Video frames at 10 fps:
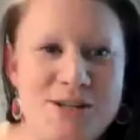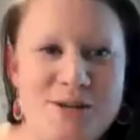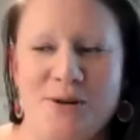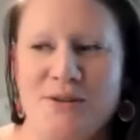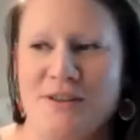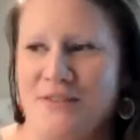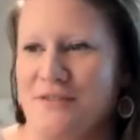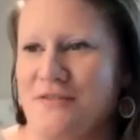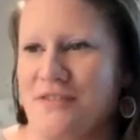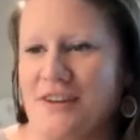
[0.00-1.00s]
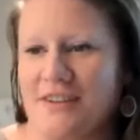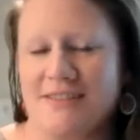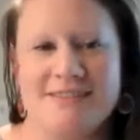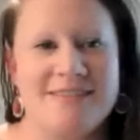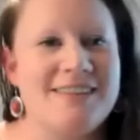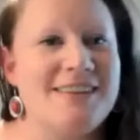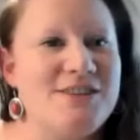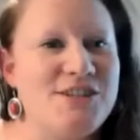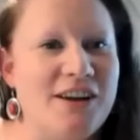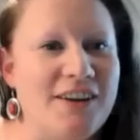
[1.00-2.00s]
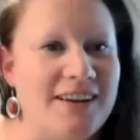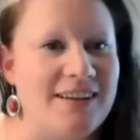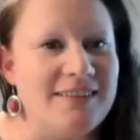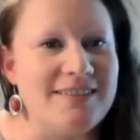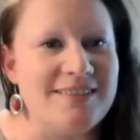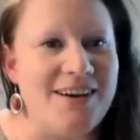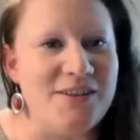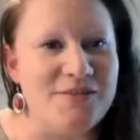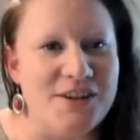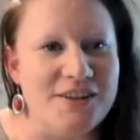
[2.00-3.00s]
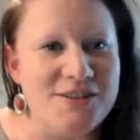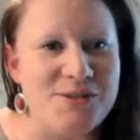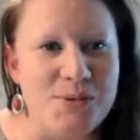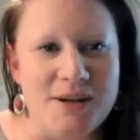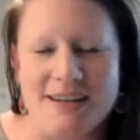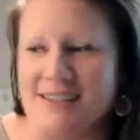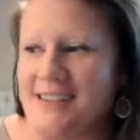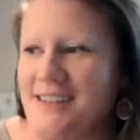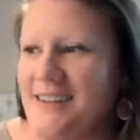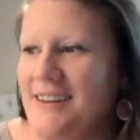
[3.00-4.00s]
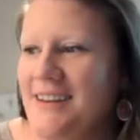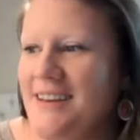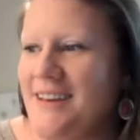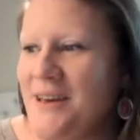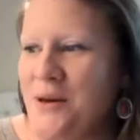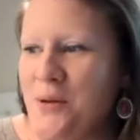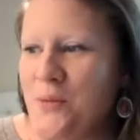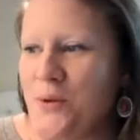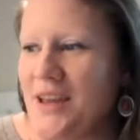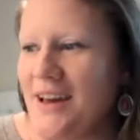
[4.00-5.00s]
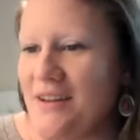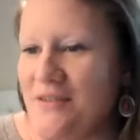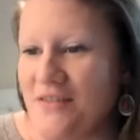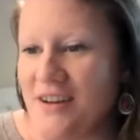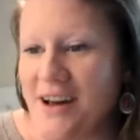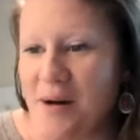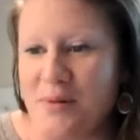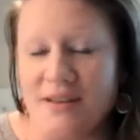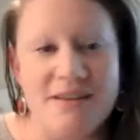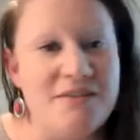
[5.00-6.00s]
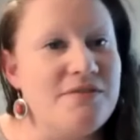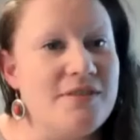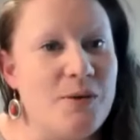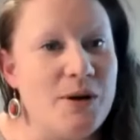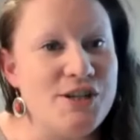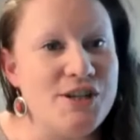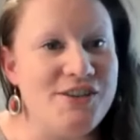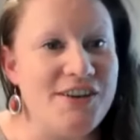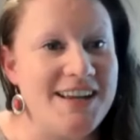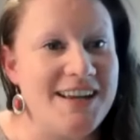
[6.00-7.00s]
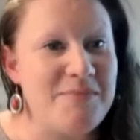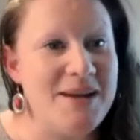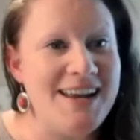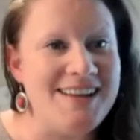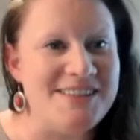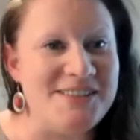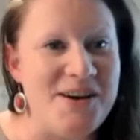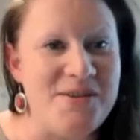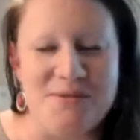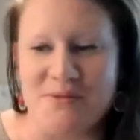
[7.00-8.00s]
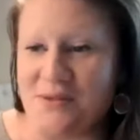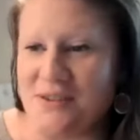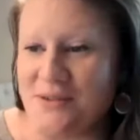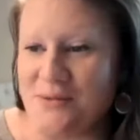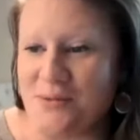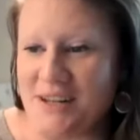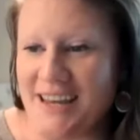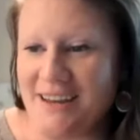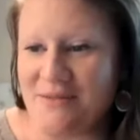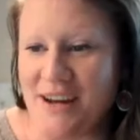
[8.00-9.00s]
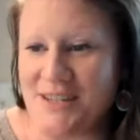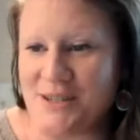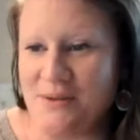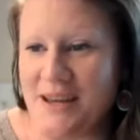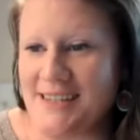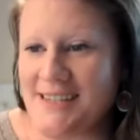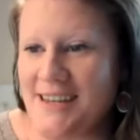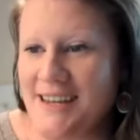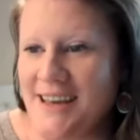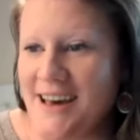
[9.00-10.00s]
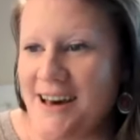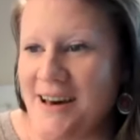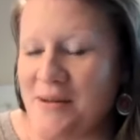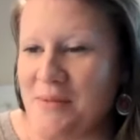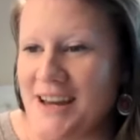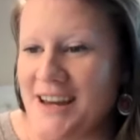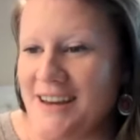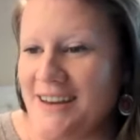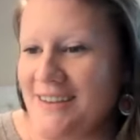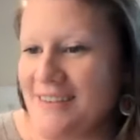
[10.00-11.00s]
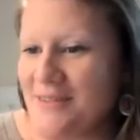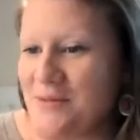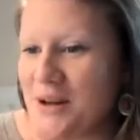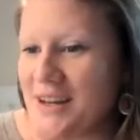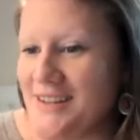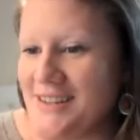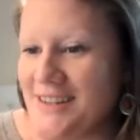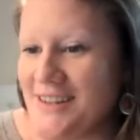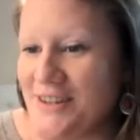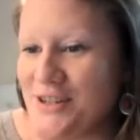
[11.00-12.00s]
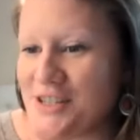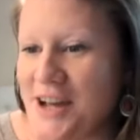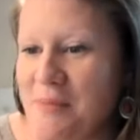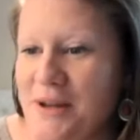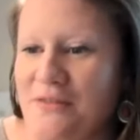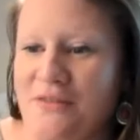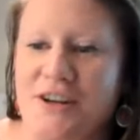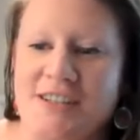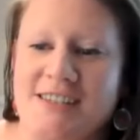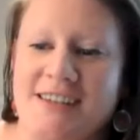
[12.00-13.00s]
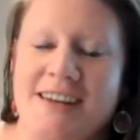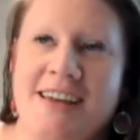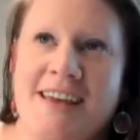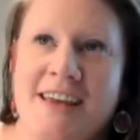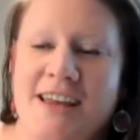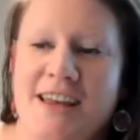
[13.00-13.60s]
much to both of you for sharing all of your stories. And we have a couple of questions already coming in, so we'll, we'll get right to it. Um, I wanted to just comment first and